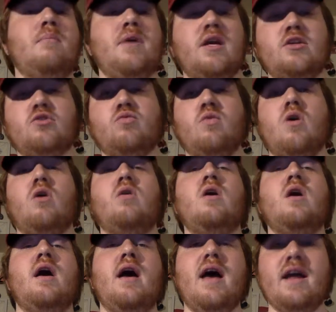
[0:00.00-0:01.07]
pitch well
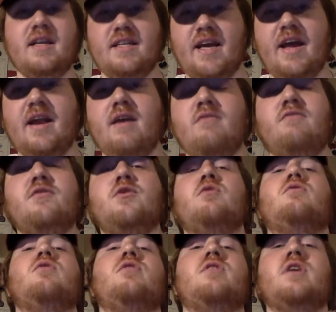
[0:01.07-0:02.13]
and get a feel
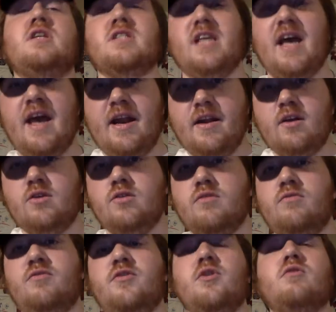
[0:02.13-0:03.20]
for things and a good
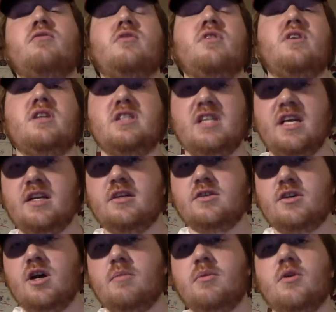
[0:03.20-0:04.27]
feel for things in his
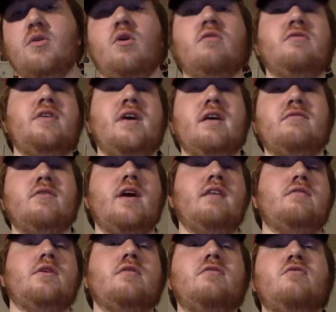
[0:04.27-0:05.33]
cup of coffee after
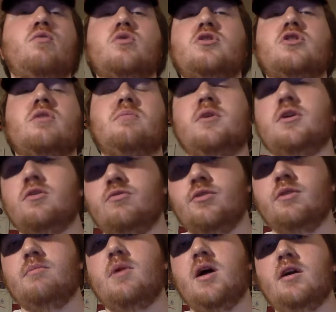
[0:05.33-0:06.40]
having a four-something
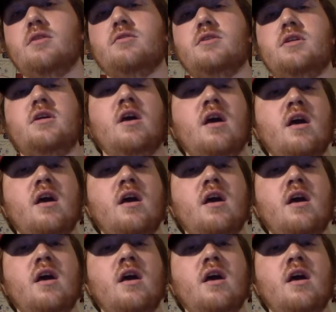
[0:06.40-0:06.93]
career minor league